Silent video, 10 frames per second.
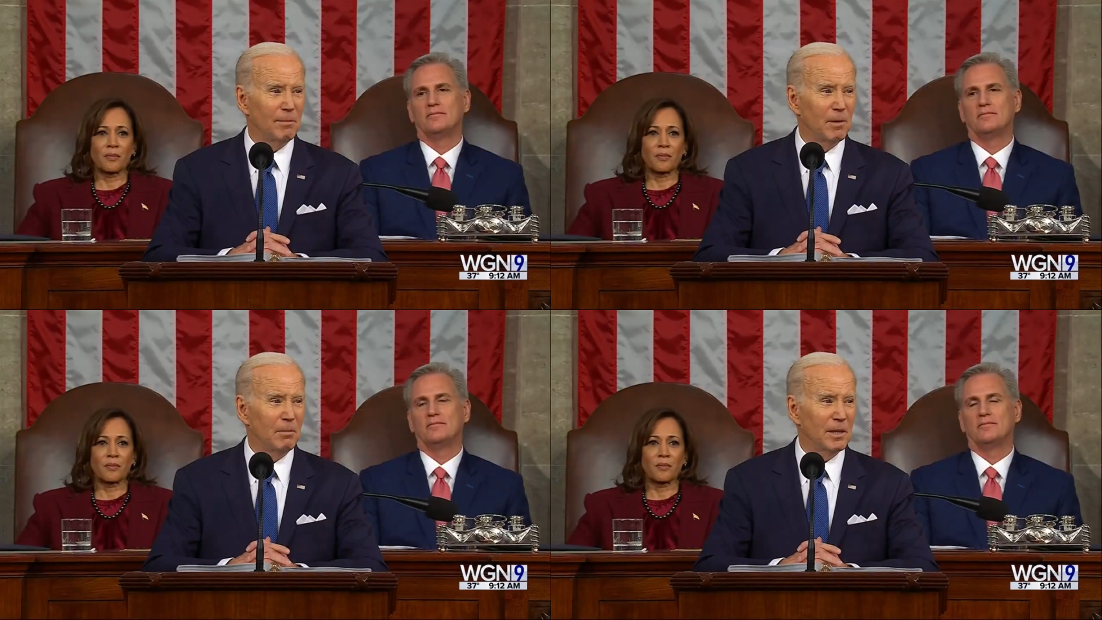
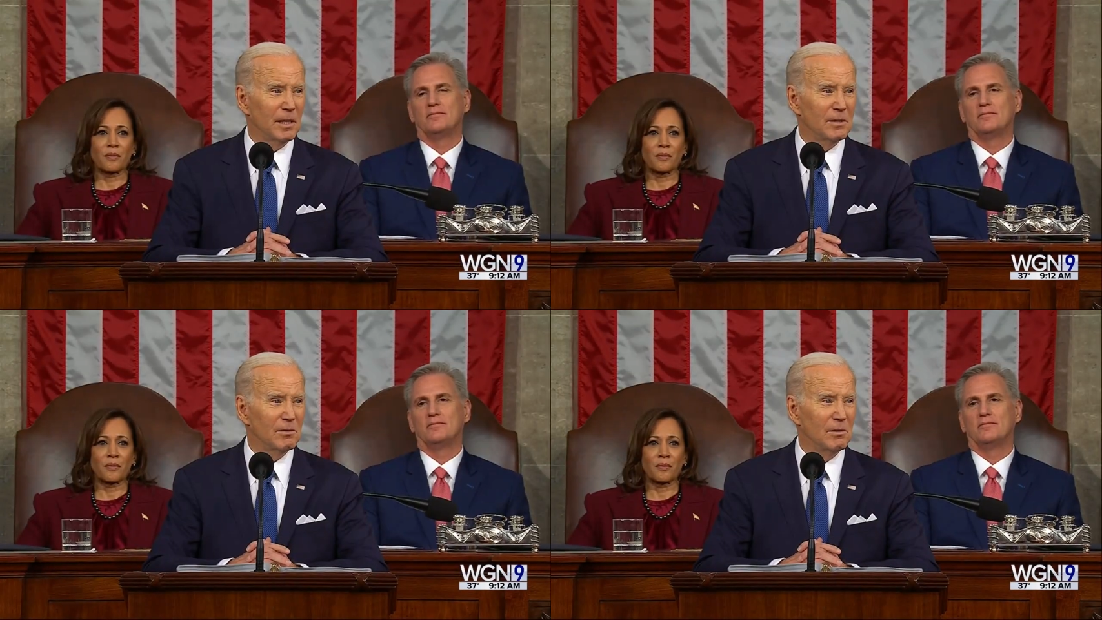
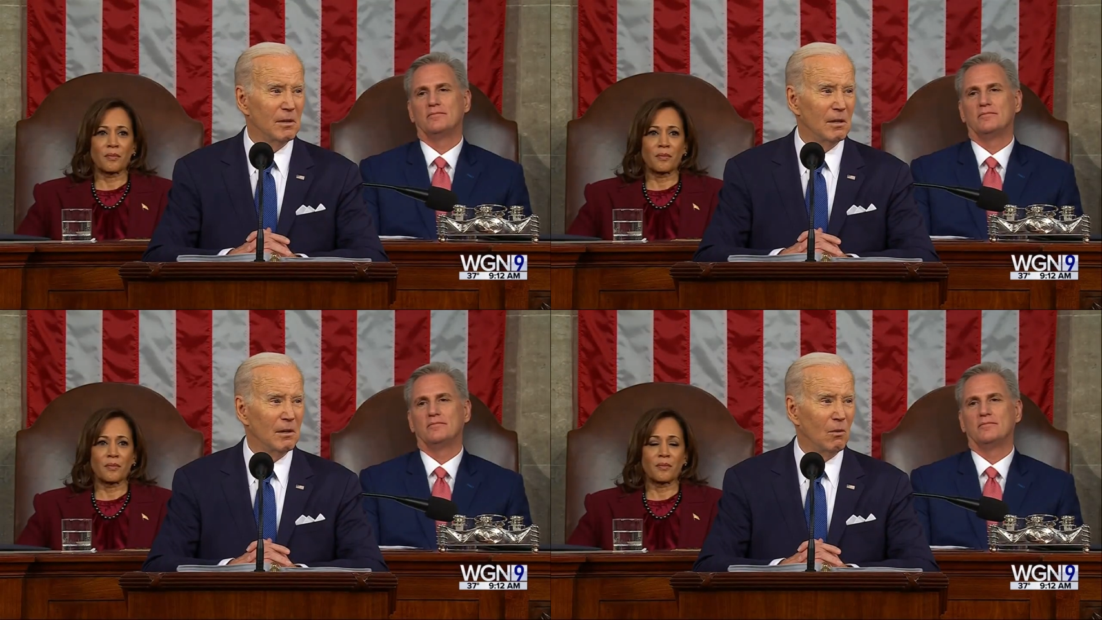Speaker 1: Republicans
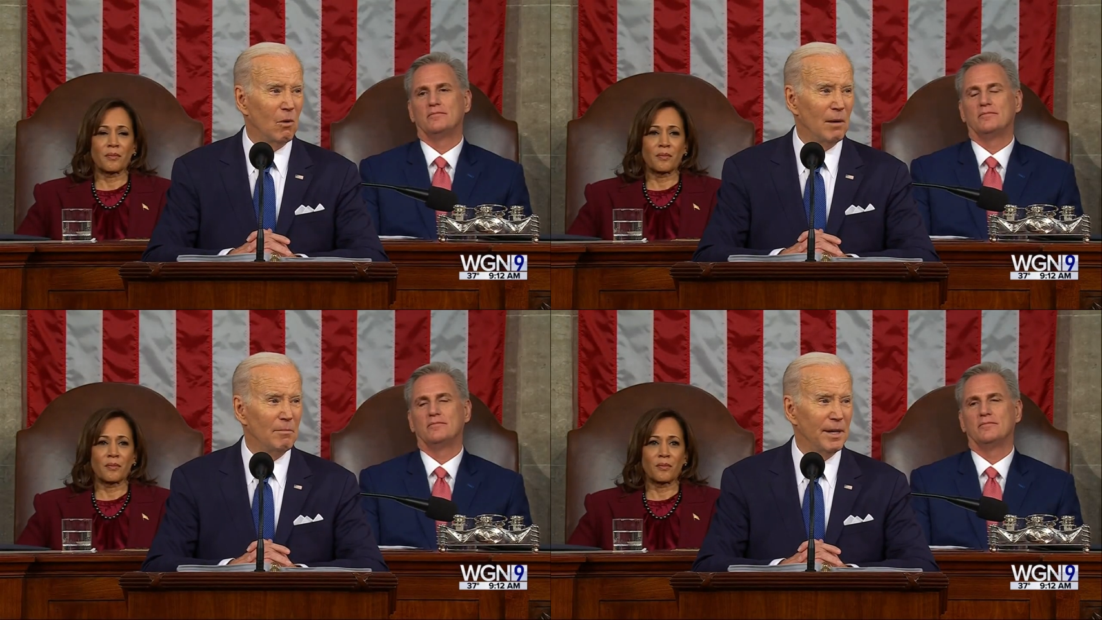
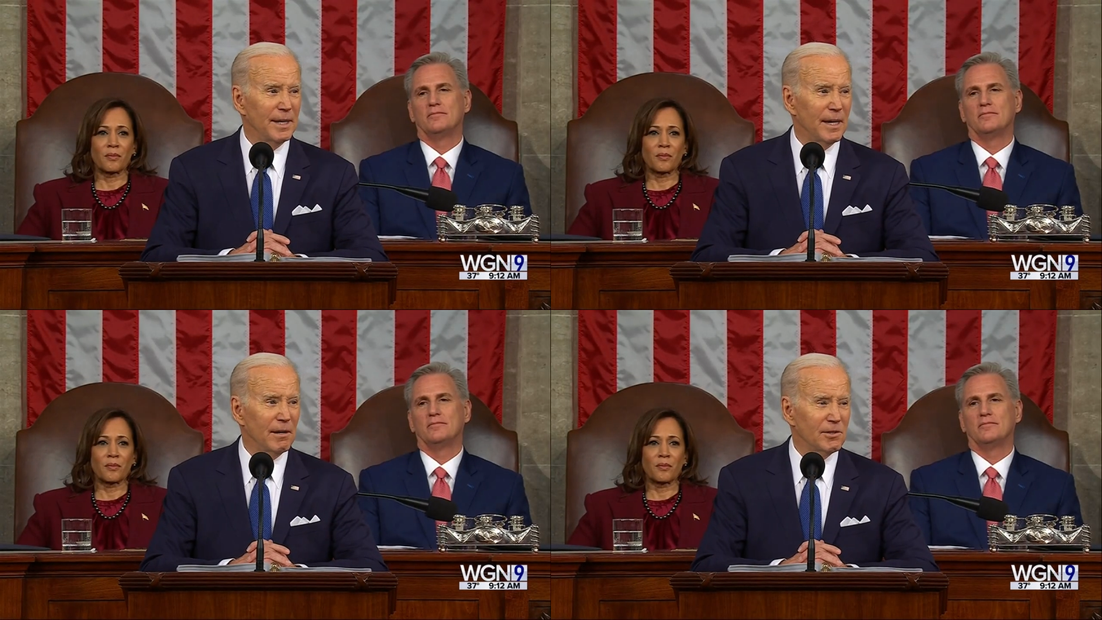want
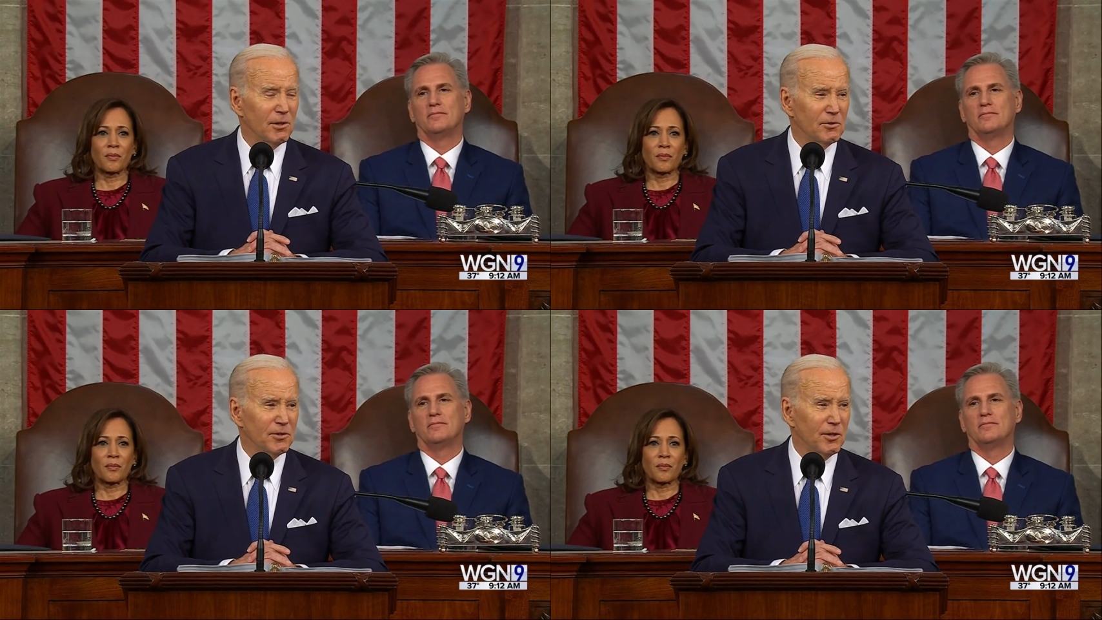Medicare and
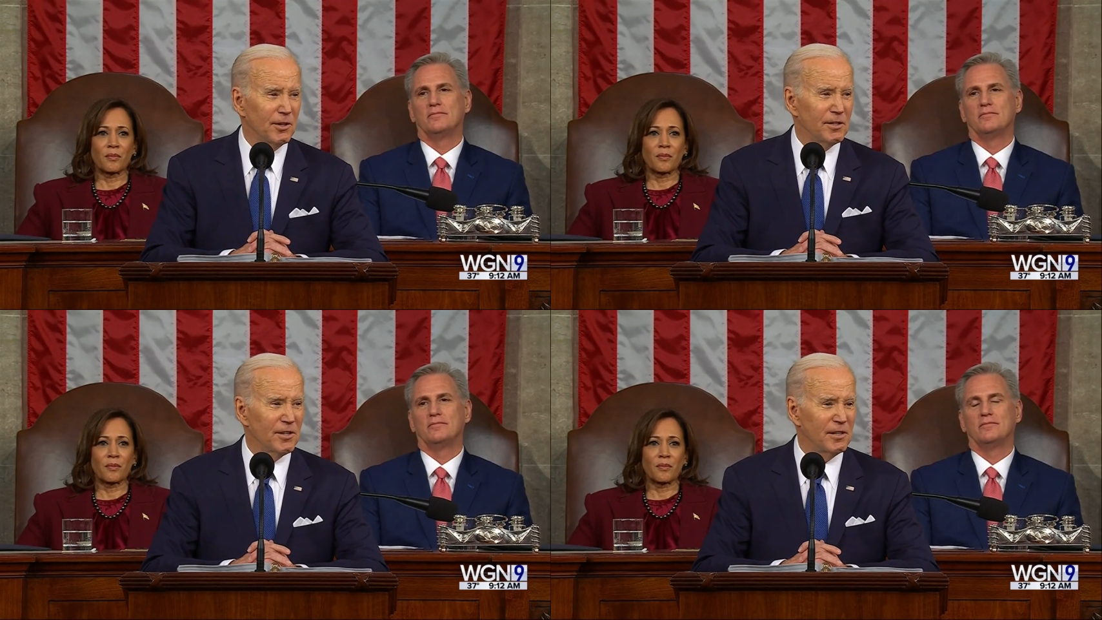Social Security
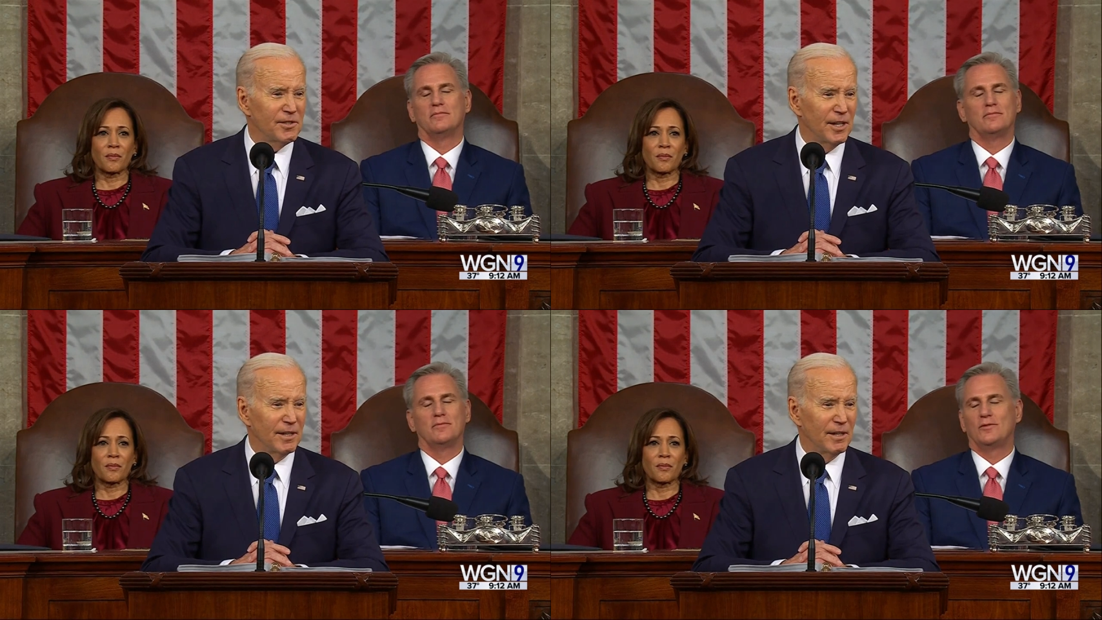to
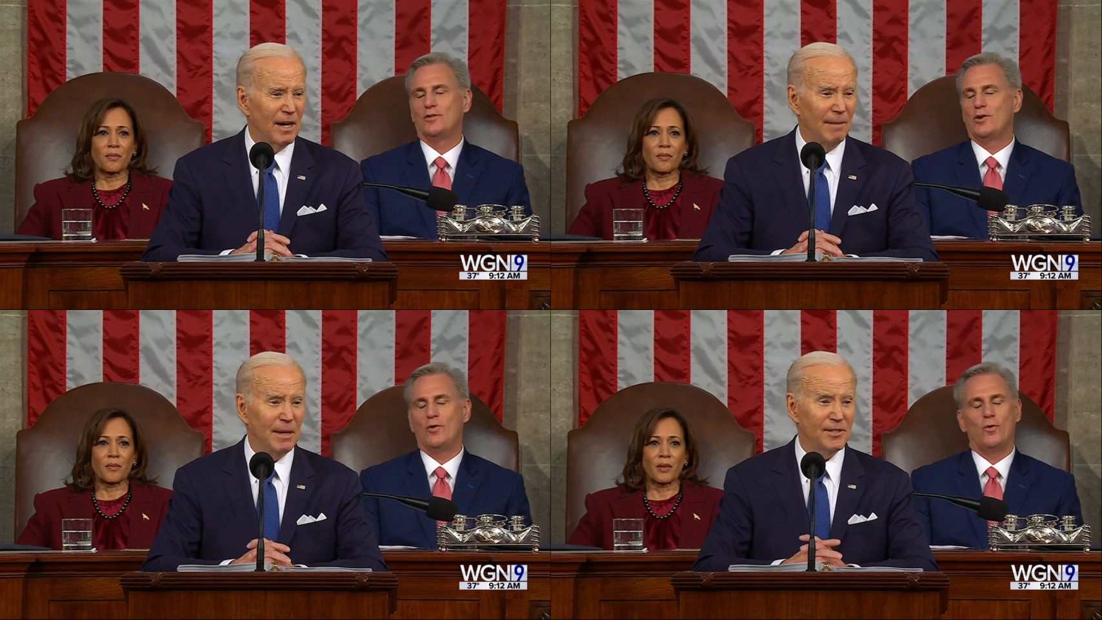sunset.
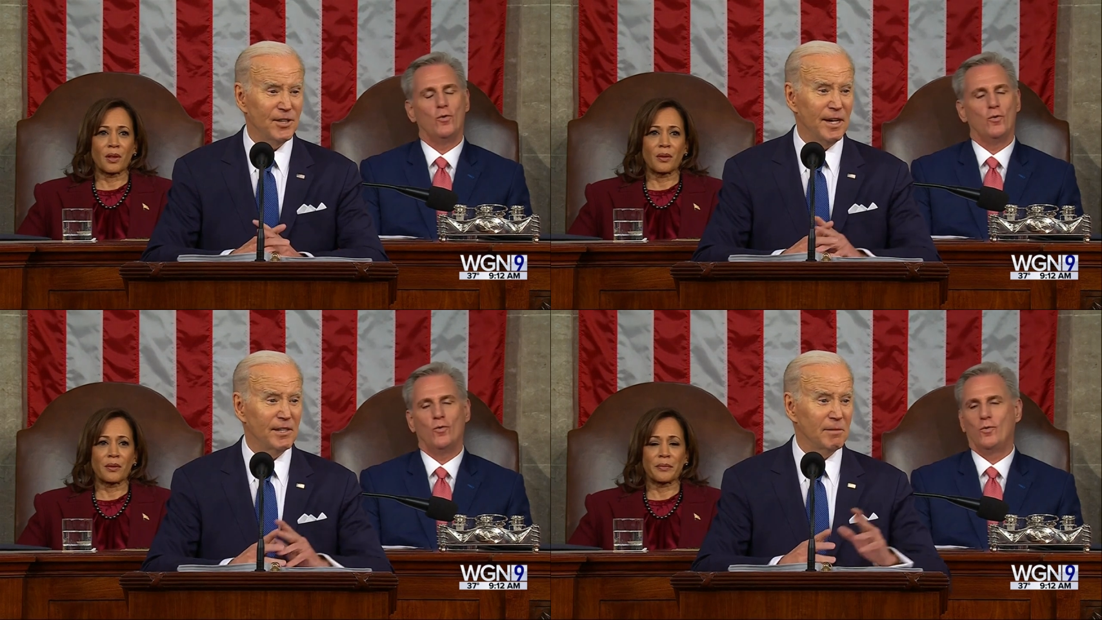I'm not
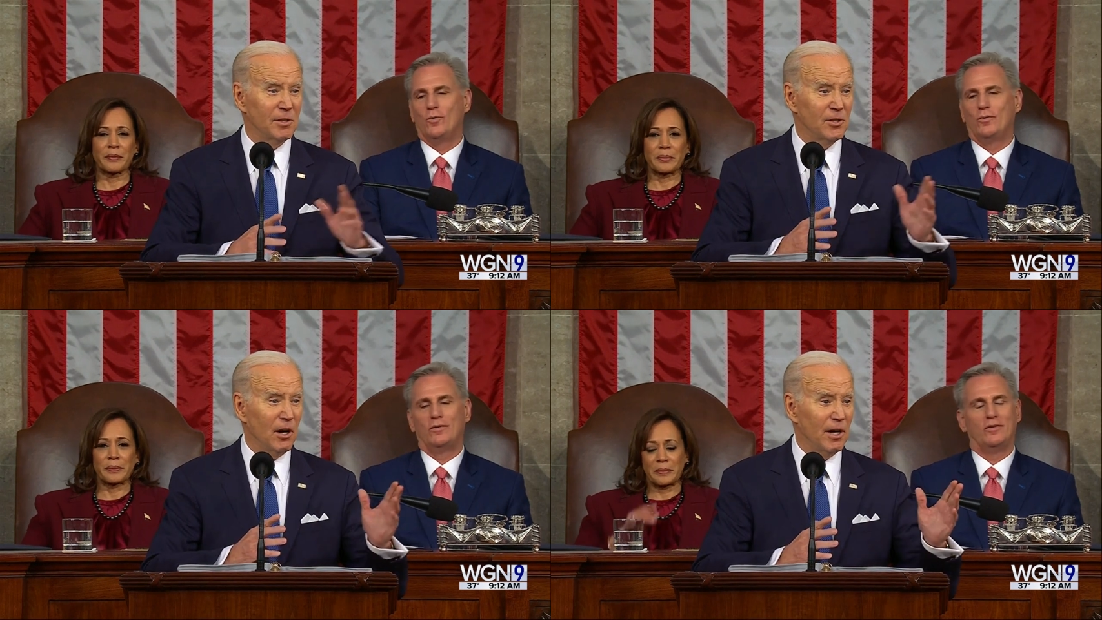saying it's a
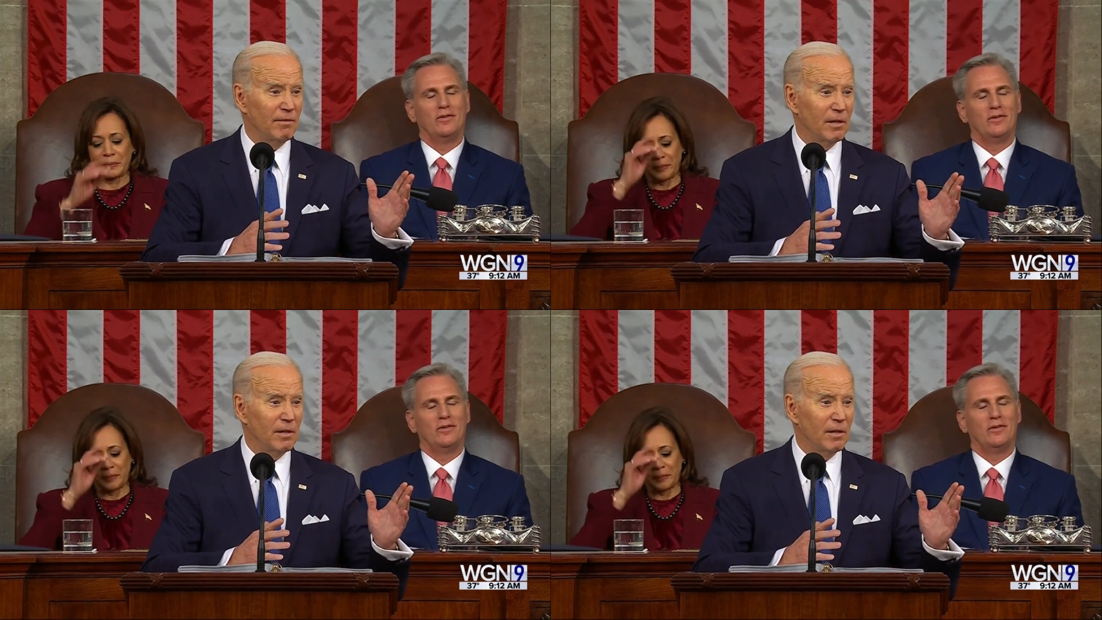majority.